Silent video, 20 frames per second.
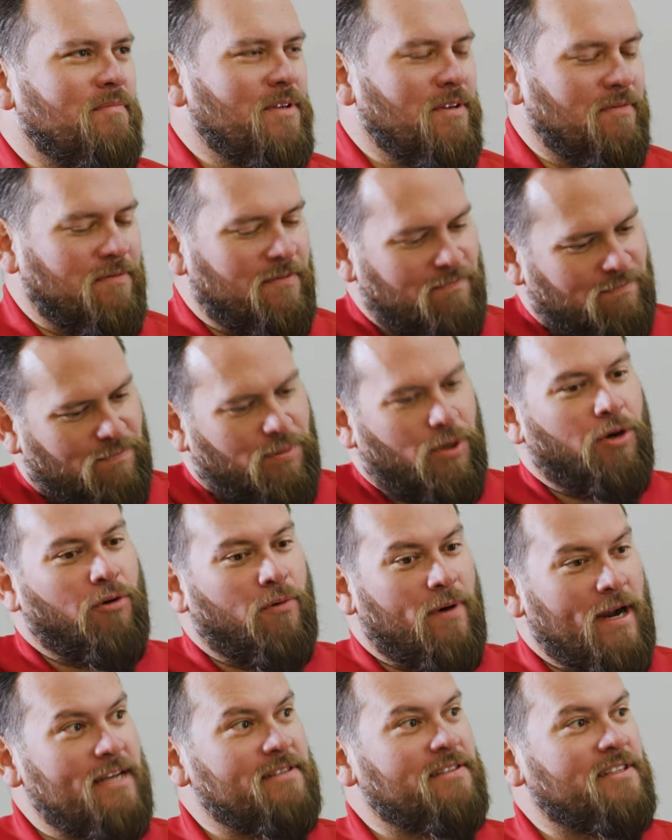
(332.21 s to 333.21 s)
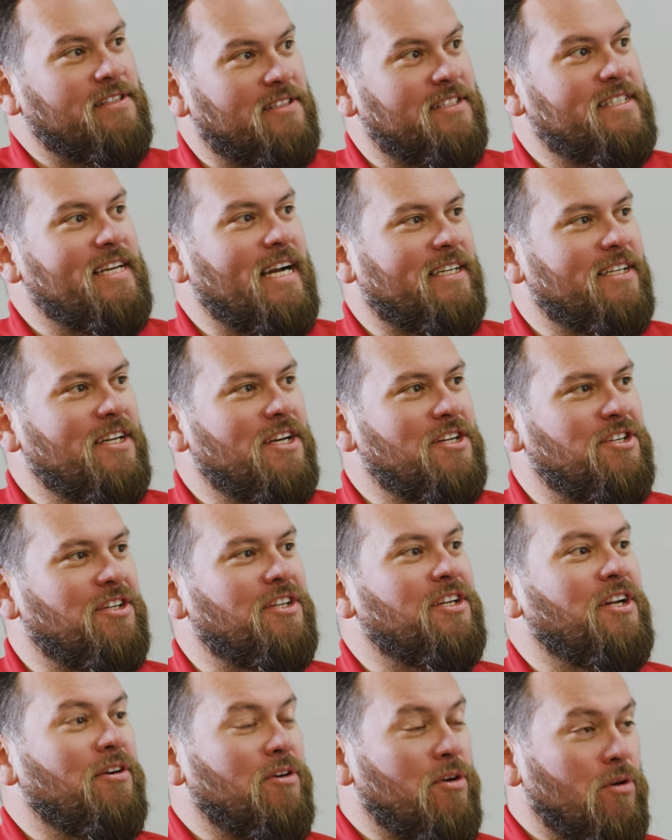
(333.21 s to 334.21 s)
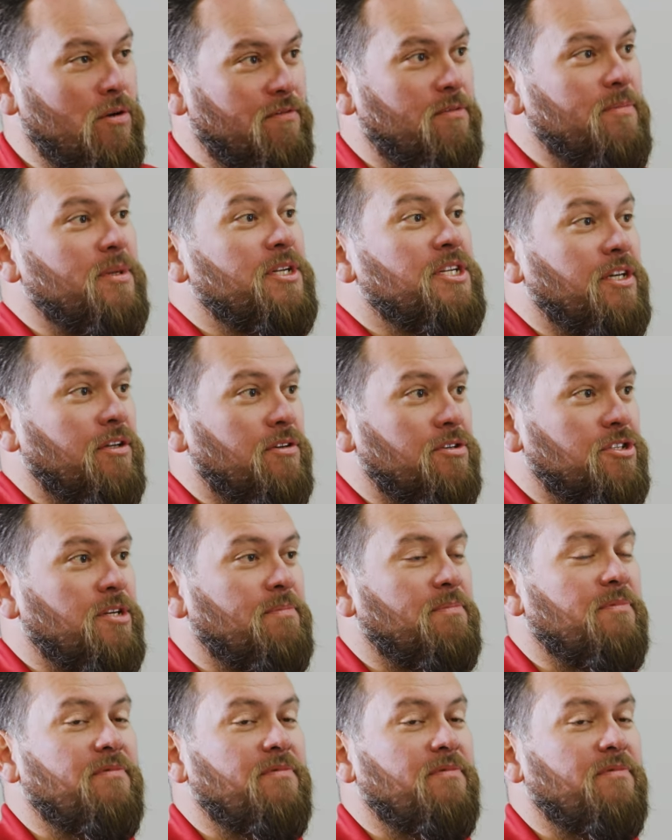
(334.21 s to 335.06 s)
You've progressed as a technician, you know, going from the dealership